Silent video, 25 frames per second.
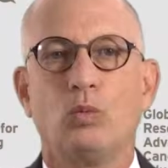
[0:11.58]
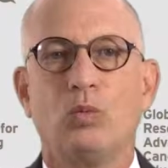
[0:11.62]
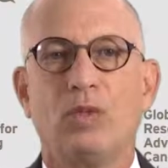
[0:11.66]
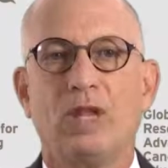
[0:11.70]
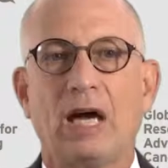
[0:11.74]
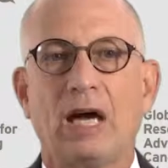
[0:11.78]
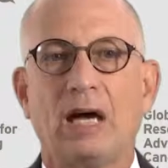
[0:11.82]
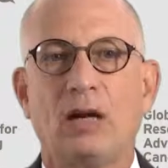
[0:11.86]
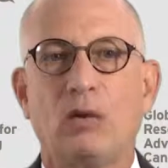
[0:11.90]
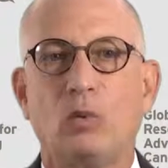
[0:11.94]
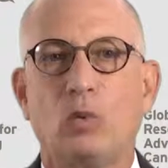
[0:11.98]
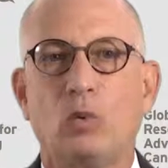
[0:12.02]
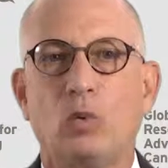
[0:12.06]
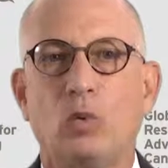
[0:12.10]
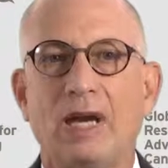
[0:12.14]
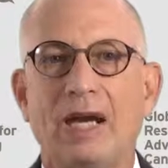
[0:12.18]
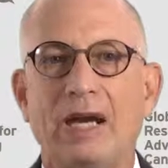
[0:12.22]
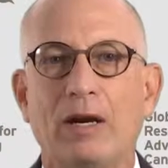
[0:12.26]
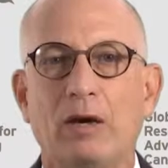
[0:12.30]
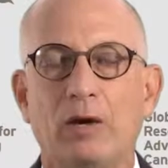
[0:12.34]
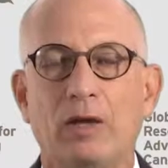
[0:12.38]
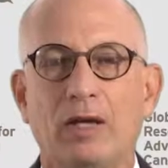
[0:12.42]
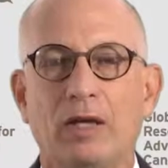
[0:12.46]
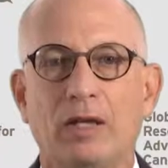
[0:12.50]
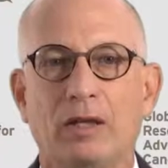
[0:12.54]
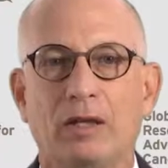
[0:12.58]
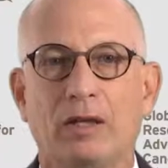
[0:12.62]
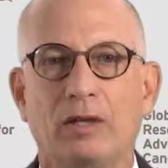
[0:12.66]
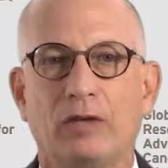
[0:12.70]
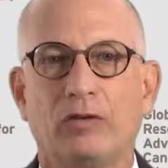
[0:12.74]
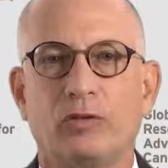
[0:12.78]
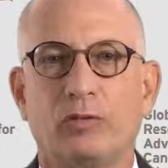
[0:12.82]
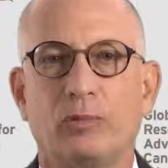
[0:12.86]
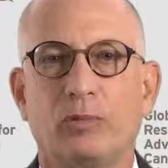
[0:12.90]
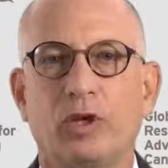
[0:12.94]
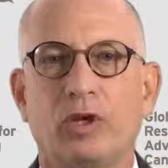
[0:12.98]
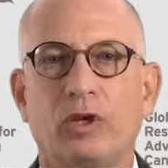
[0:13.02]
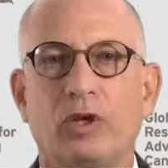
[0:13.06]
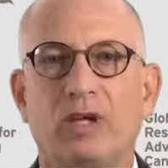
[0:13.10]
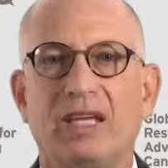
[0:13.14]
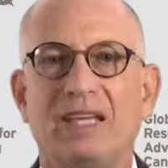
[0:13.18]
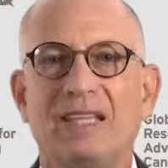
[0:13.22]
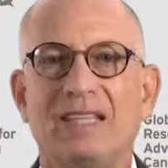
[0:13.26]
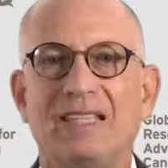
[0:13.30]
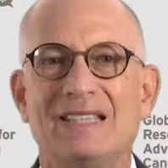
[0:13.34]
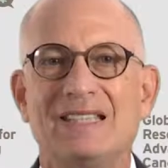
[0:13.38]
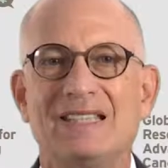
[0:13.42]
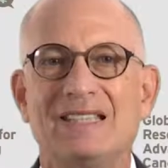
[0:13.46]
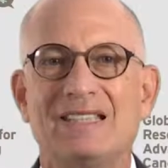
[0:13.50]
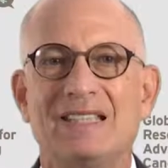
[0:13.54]
not where it is, but
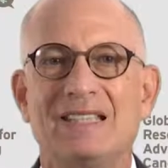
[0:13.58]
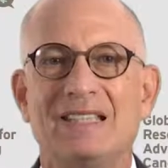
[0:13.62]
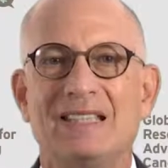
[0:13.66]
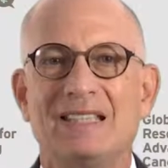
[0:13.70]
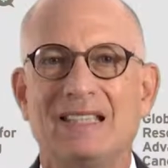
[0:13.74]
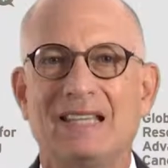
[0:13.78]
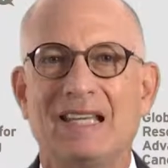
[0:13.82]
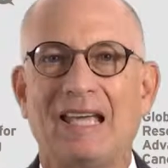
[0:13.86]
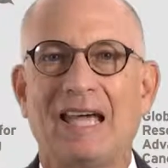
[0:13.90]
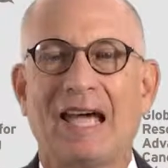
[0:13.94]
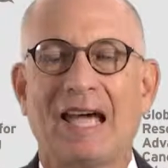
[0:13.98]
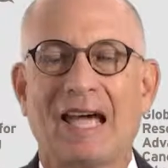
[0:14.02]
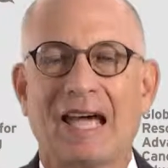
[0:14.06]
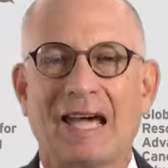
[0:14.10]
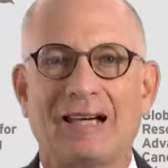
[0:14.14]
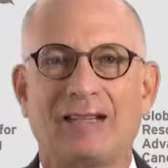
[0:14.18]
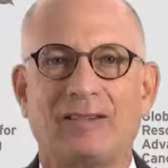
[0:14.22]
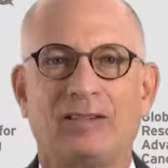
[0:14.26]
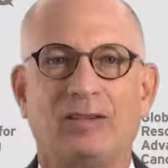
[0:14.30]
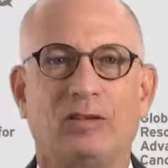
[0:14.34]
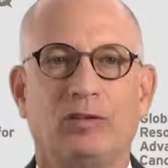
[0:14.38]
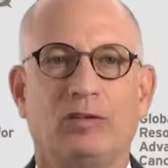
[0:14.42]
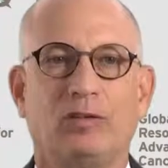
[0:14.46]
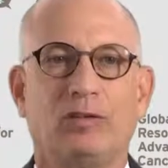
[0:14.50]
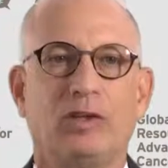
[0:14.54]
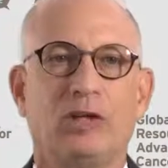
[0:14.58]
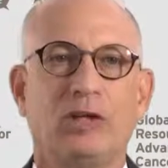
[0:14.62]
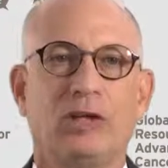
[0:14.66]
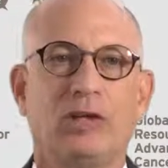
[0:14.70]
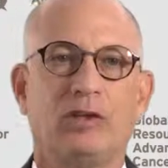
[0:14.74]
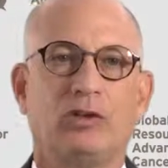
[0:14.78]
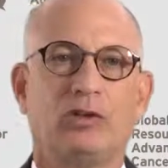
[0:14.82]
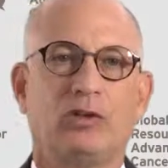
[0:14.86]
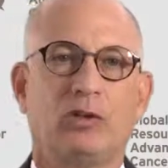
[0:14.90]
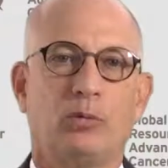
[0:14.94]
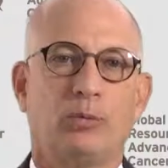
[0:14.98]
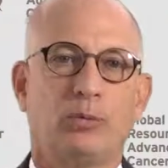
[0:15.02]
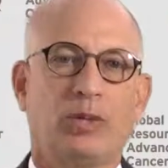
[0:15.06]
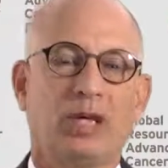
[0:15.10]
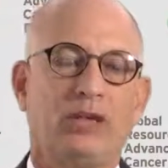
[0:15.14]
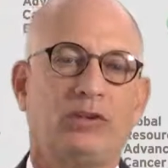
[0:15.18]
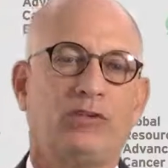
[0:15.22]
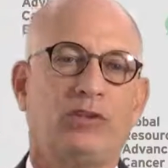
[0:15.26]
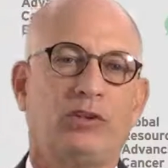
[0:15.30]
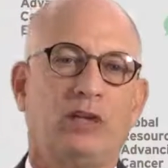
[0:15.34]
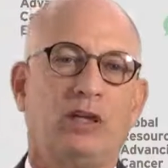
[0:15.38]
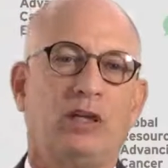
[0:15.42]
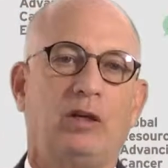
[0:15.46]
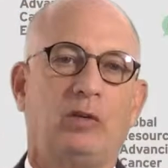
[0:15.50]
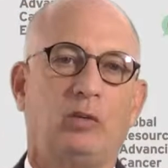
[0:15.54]
is it active? So
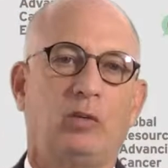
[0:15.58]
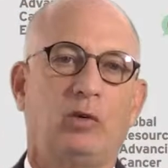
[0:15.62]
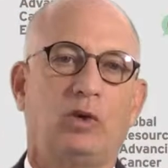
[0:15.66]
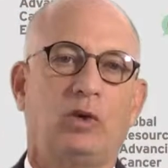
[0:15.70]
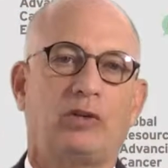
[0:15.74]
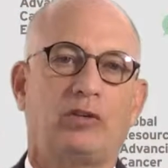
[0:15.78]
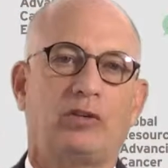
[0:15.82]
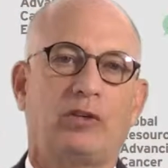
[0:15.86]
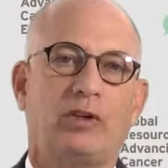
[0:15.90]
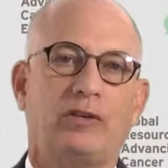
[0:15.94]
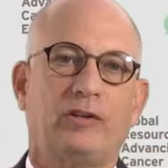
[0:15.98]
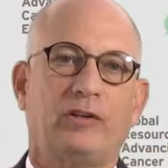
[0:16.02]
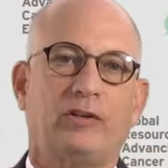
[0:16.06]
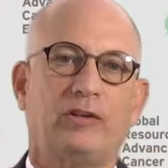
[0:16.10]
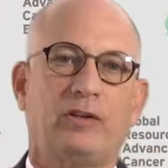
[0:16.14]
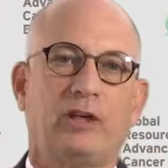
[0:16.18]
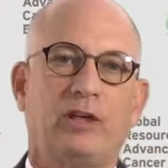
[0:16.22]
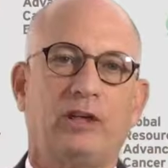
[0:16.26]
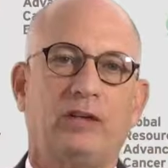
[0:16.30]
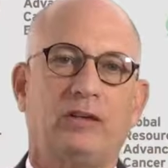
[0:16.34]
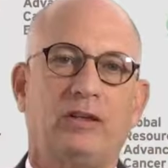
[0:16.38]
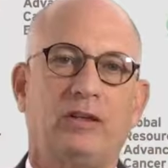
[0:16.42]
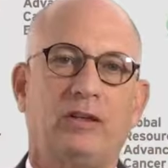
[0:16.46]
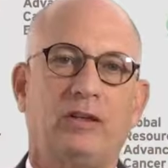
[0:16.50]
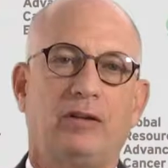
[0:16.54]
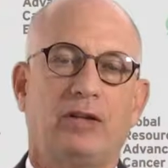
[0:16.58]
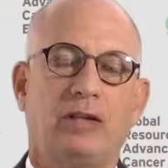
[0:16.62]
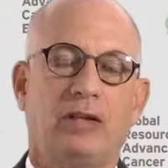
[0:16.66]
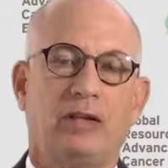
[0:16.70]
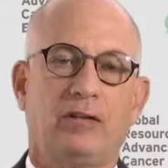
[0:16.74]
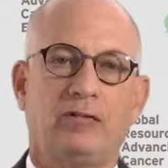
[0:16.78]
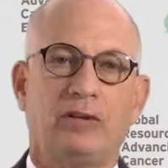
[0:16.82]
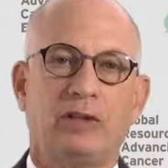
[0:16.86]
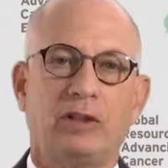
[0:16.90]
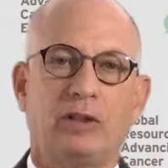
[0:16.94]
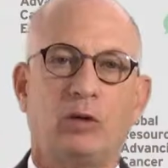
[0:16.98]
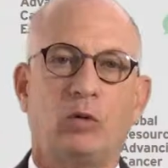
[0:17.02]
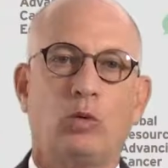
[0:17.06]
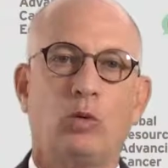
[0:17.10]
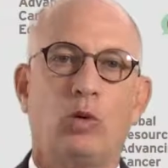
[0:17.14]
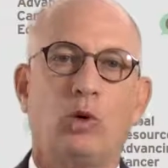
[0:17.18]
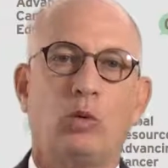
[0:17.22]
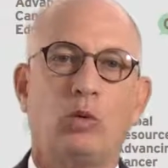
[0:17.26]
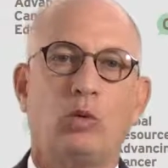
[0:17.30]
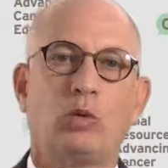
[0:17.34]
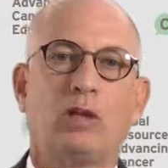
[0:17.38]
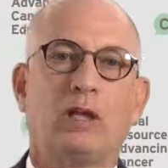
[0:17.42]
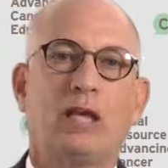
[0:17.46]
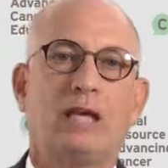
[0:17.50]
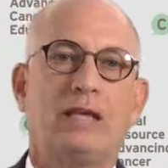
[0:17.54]
PET scan works on this idea that if it,
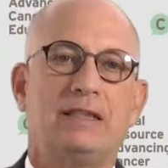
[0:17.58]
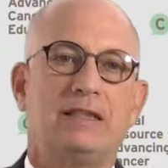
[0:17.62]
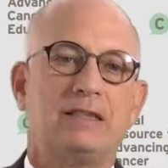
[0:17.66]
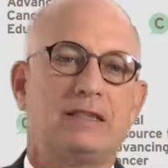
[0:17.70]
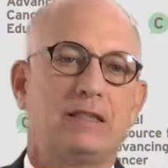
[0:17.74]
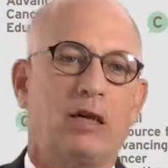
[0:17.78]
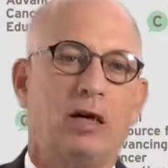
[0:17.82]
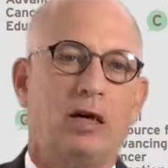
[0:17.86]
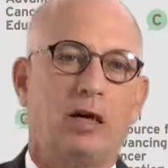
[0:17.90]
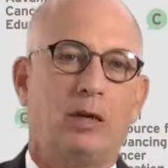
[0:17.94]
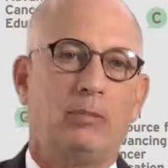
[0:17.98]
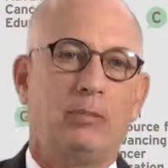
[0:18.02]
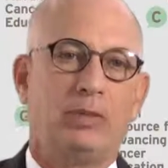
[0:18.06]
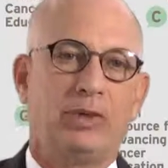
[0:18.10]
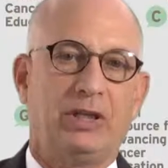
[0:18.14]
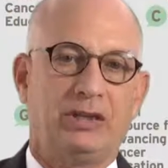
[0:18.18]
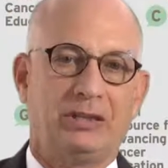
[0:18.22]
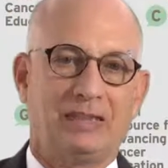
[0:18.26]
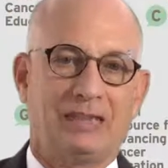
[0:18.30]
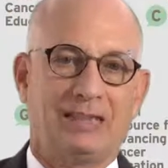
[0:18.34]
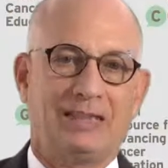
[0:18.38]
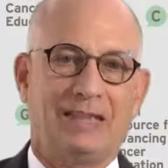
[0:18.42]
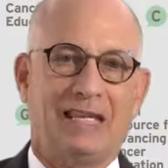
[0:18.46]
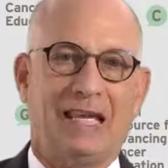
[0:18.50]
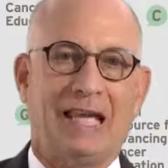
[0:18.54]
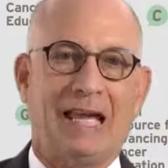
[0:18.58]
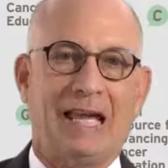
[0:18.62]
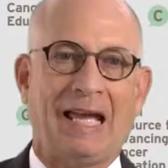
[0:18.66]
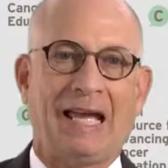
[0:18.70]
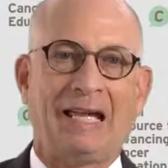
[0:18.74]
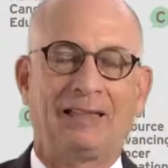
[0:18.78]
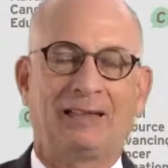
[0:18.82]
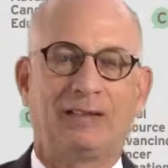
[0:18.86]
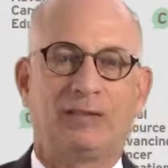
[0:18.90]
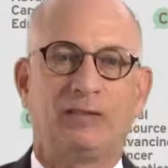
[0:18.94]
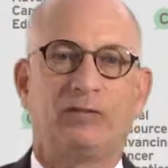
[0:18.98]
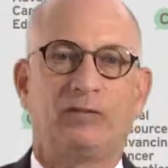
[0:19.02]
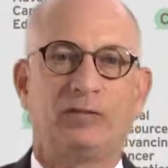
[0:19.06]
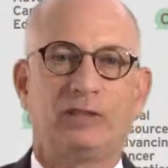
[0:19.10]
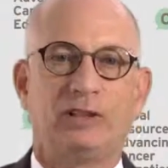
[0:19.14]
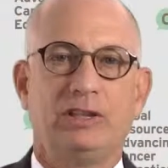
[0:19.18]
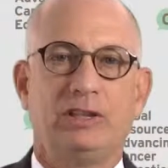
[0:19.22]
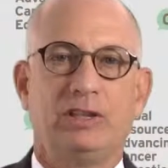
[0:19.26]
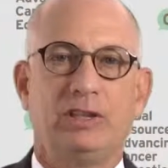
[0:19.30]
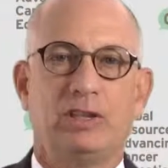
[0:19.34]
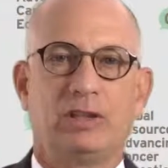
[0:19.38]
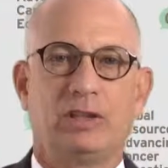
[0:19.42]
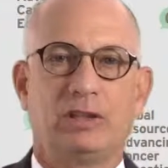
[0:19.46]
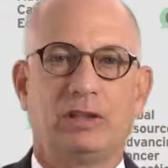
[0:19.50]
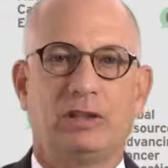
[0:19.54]
quote, lights up, it's an active
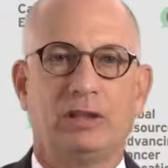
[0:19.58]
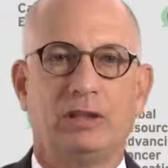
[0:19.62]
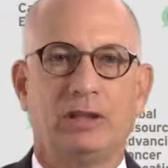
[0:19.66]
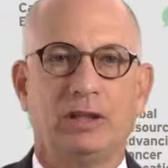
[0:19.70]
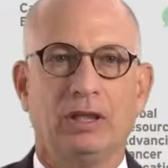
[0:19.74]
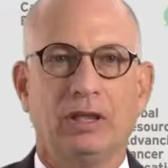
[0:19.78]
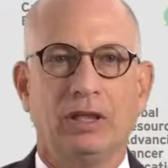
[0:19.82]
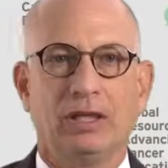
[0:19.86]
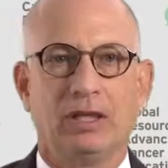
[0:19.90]
lesion.